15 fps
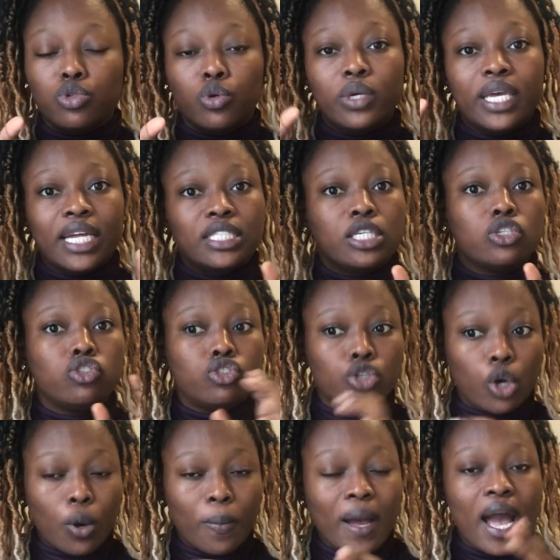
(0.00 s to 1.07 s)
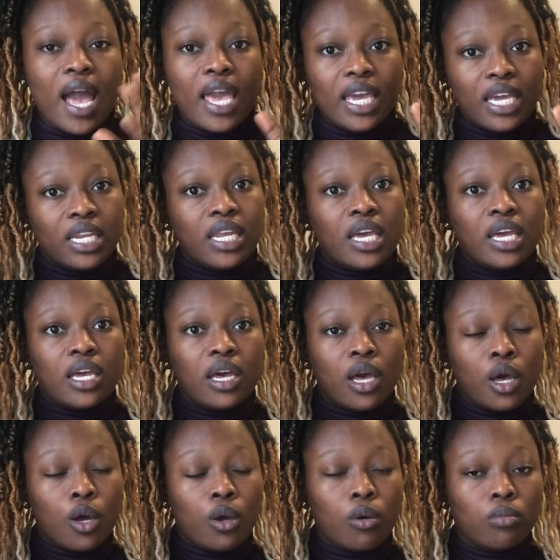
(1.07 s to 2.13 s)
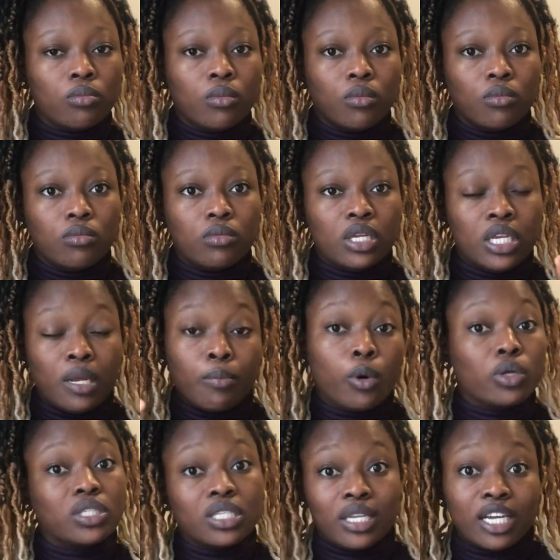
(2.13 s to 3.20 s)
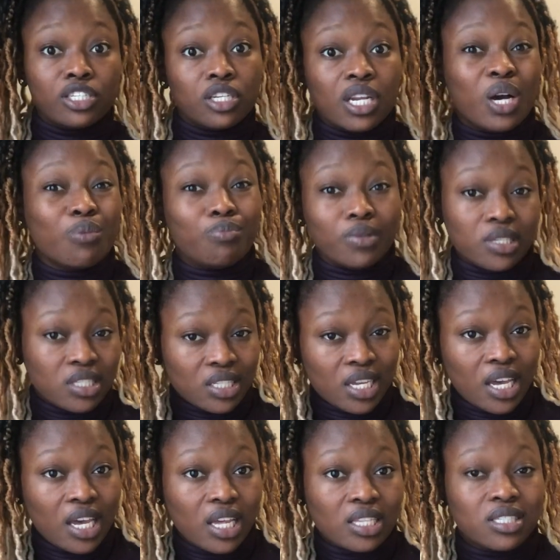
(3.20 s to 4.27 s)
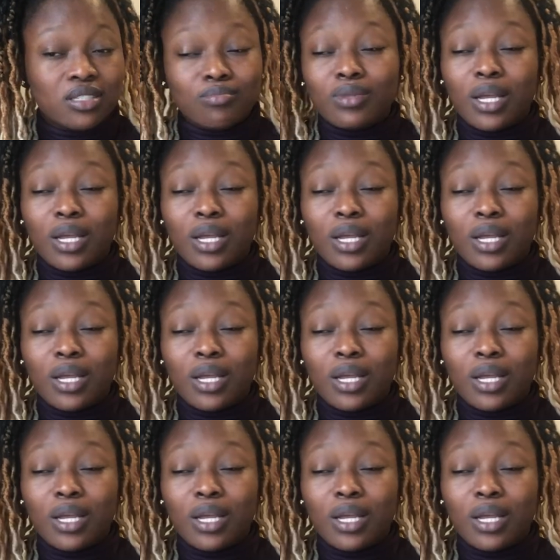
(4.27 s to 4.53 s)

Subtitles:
get a job in a multinational business.